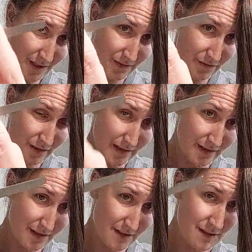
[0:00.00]
kind of look like
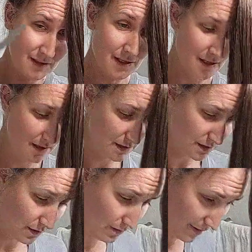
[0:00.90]
this.
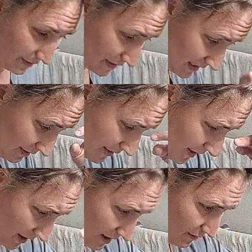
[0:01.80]
So I'm gonna take my
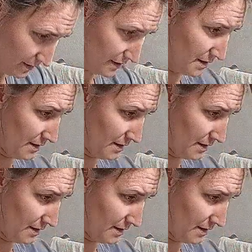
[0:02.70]
hair out,